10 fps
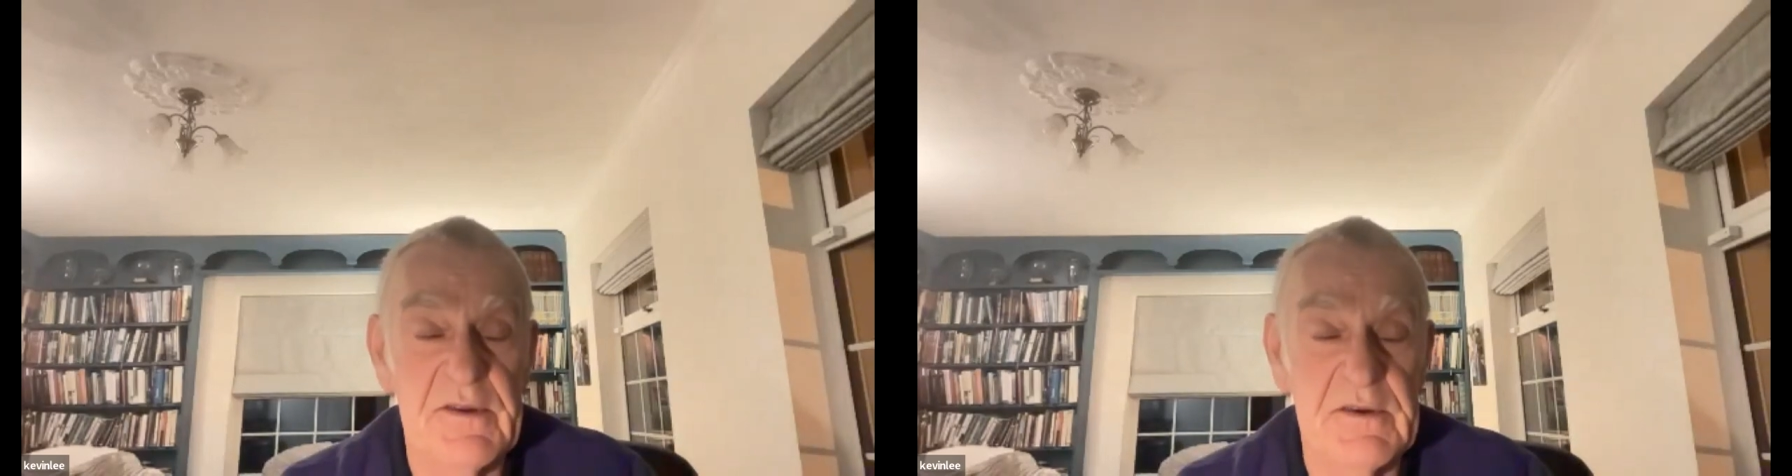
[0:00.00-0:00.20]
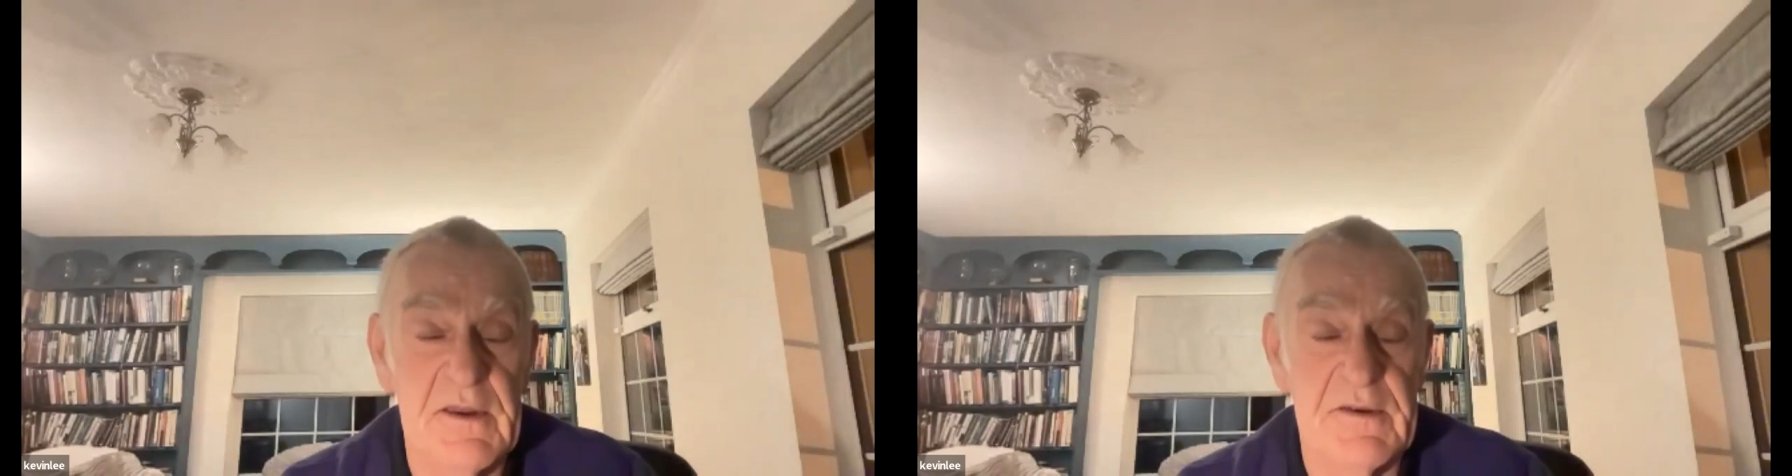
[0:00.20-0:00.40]

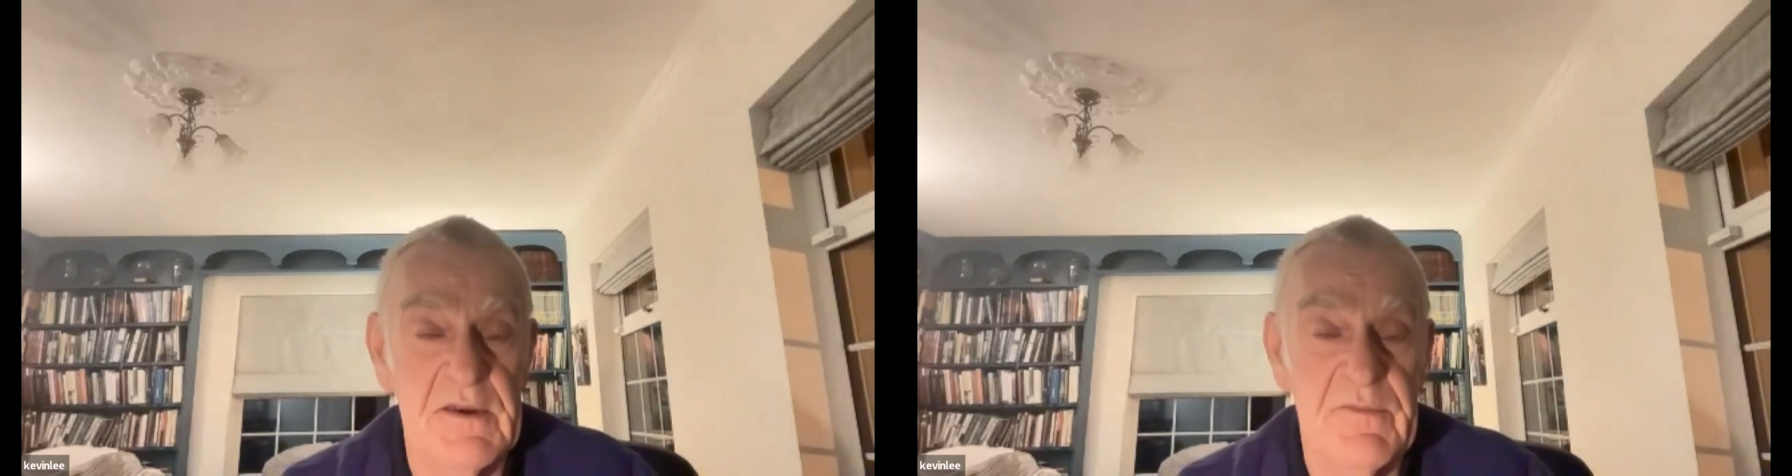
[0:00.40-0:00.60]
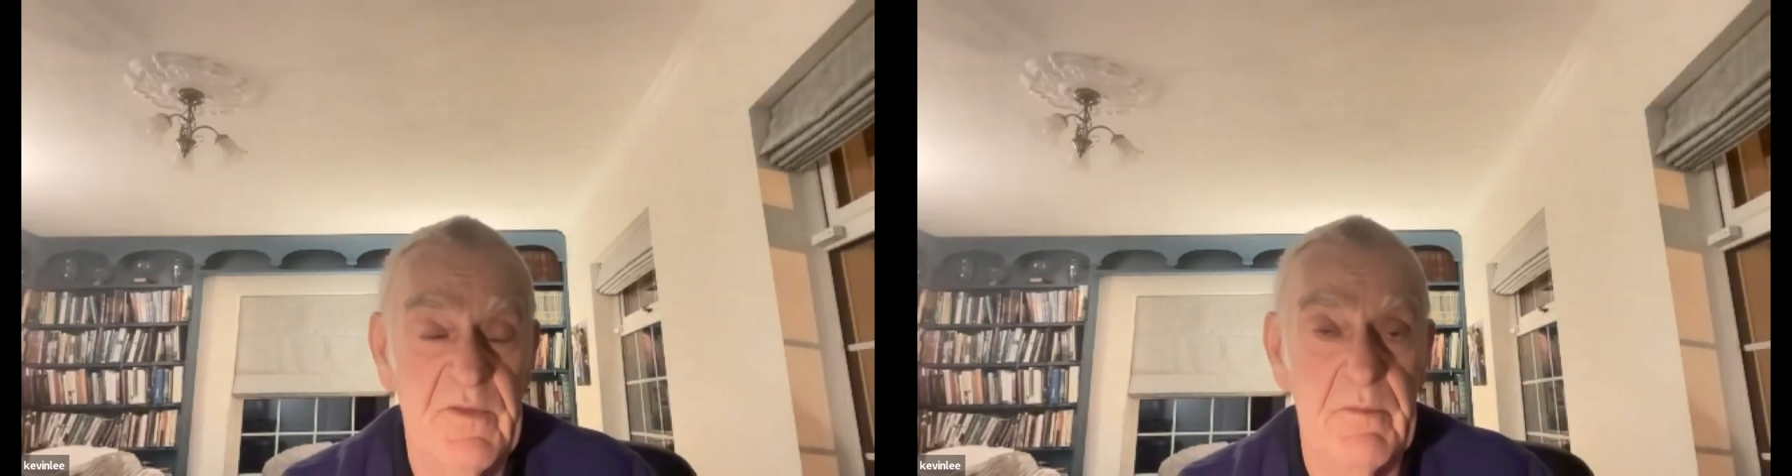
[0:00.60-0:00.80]

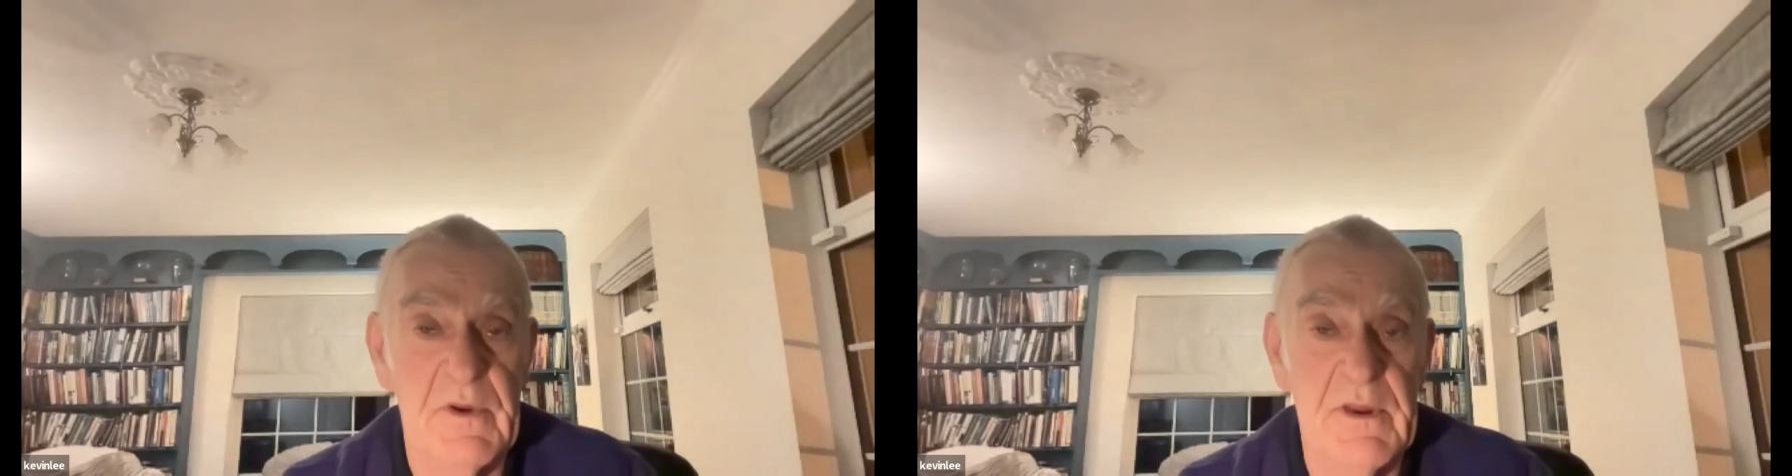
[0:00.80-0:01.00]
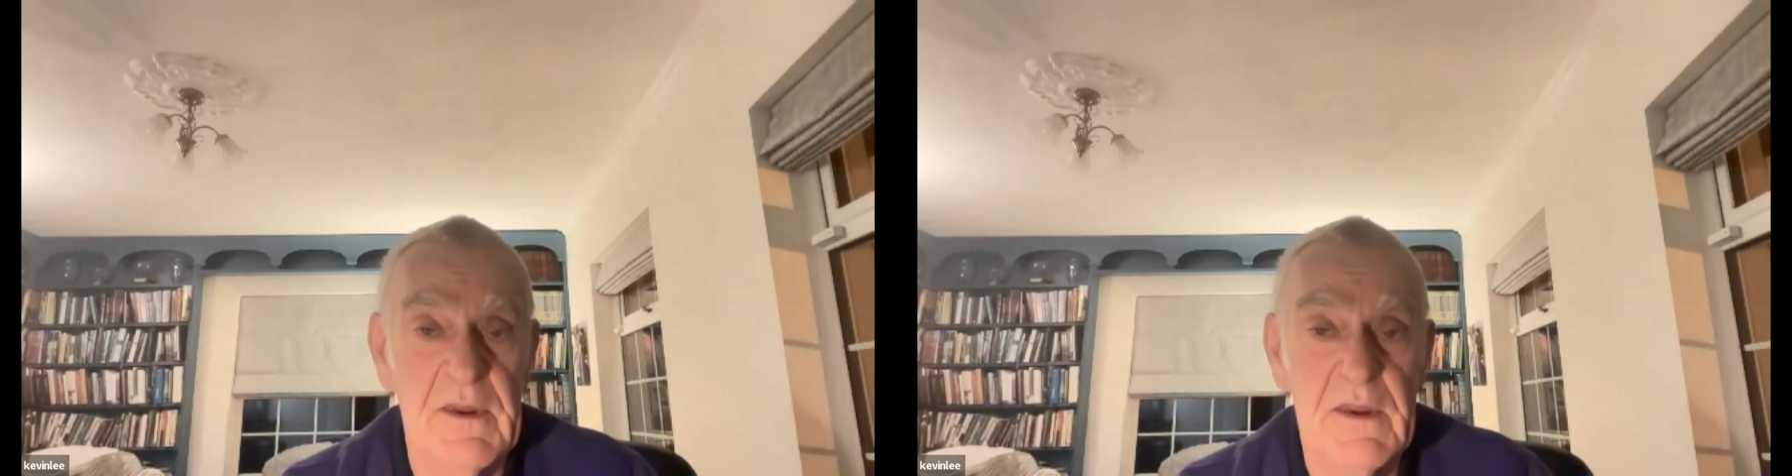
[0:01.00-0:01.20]
Cassidy
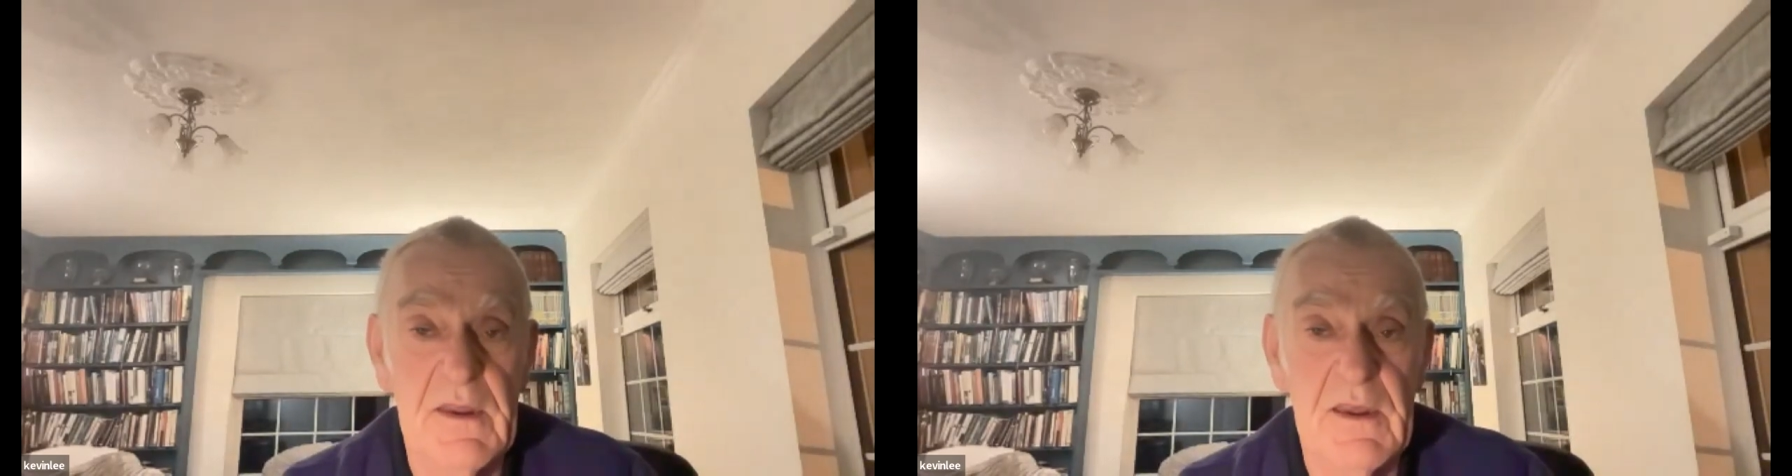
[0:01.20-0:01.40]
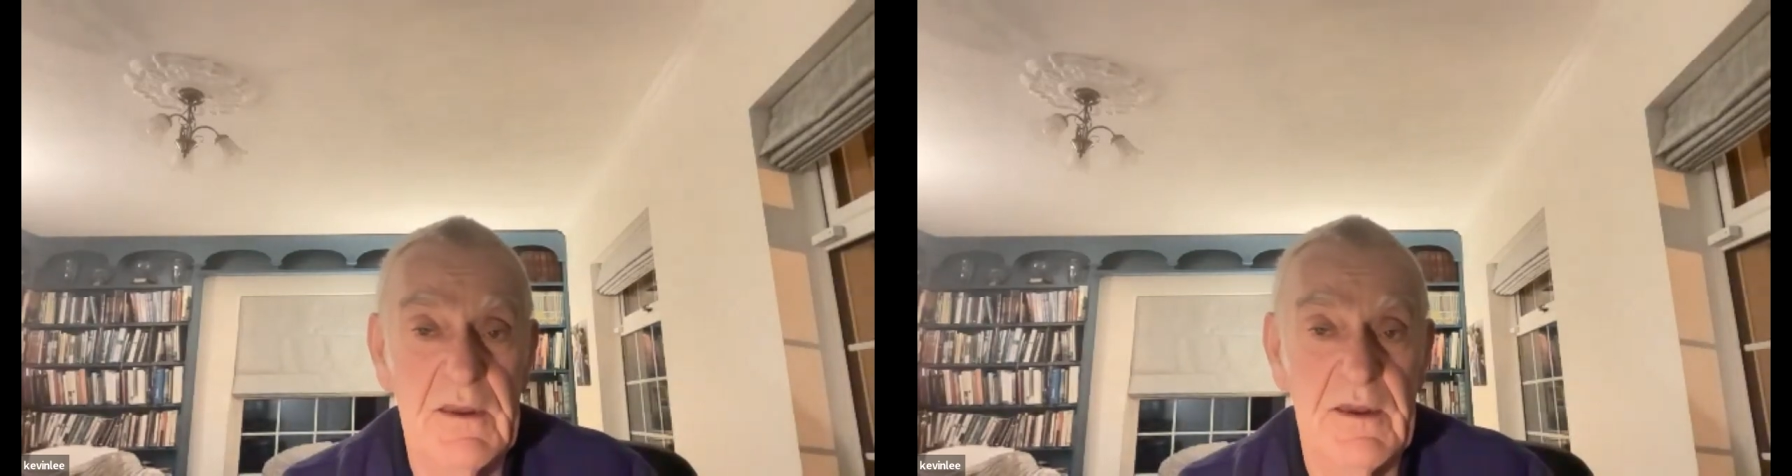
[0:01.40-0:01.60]
family
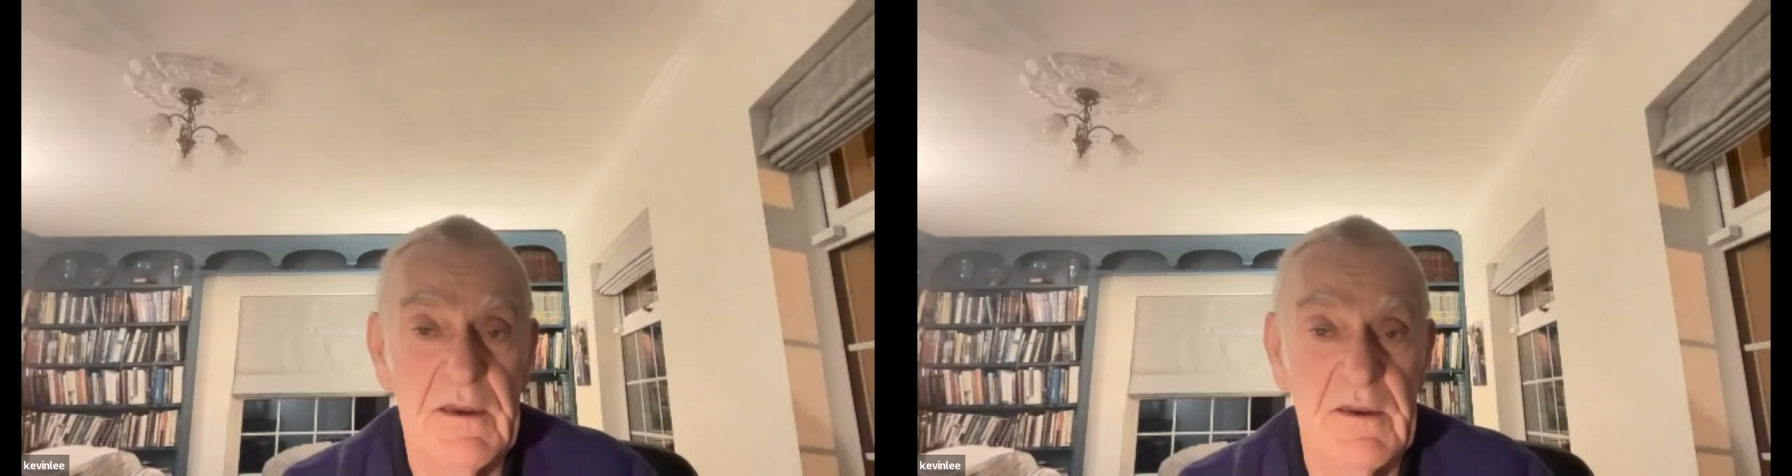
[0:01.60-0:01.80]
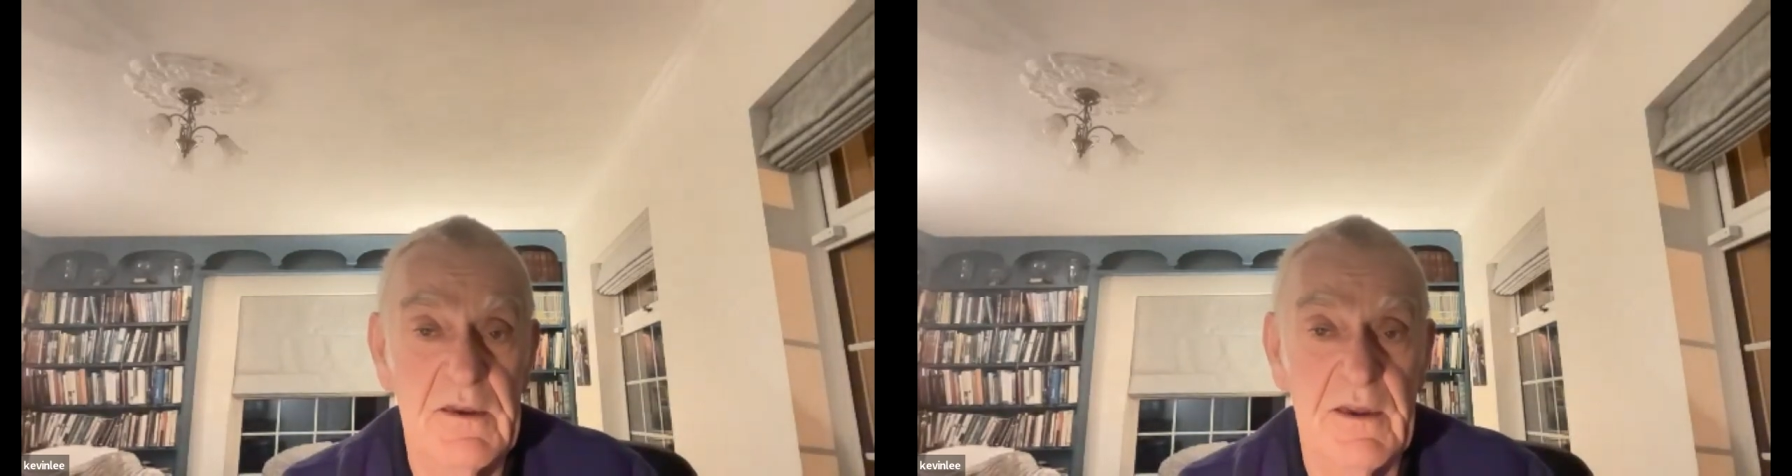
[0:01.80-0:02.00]
attended